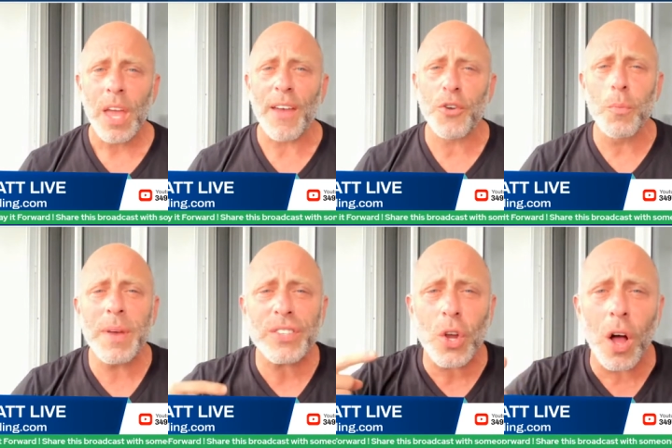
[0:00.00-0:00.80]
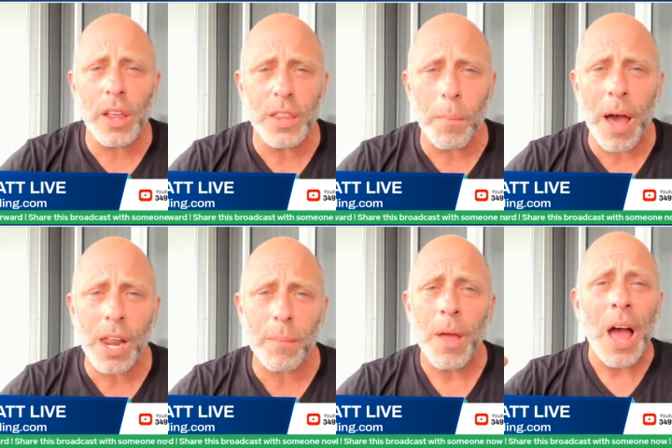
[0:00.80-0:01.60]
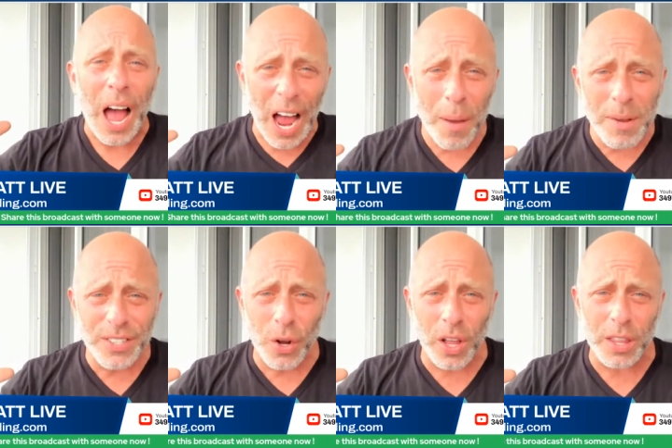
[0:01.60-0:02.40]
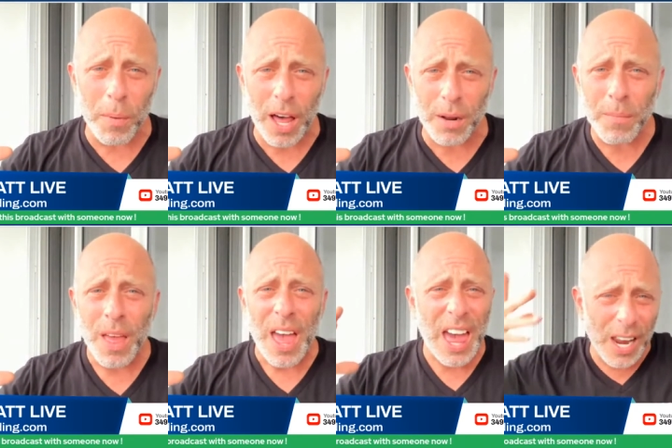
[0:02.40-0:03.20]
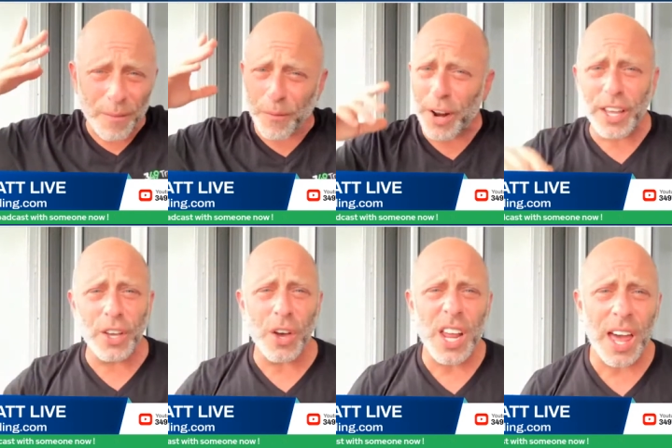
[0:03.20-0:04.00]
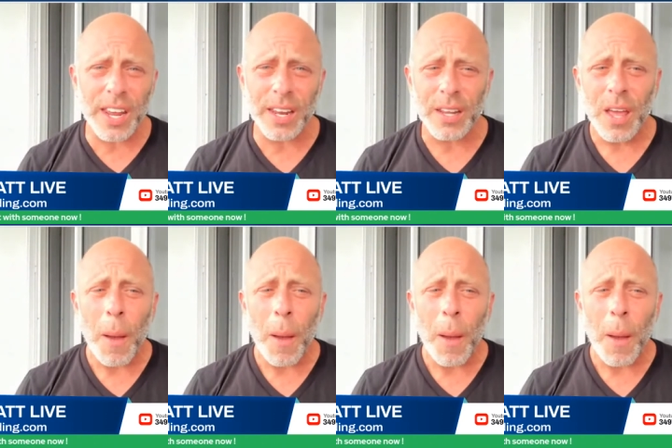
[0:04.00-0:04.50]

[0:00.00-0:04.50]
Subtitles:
If you miss calling the bottom, I miss calling the bottom, and I'm freaking good at it.